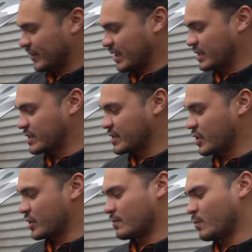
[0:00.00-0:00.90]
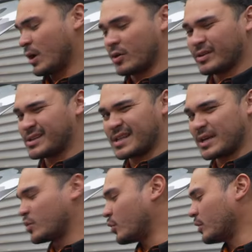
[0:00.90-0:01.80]
insert weld, as
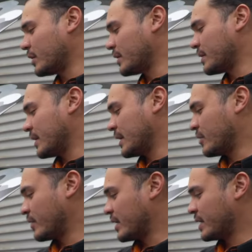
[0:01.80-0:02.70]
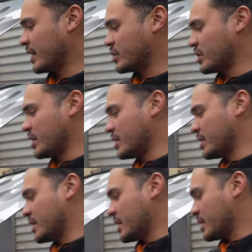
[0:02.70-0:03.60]
they call it, here around the edging.
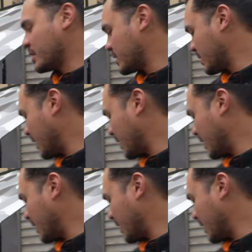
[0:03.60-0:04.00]
Just a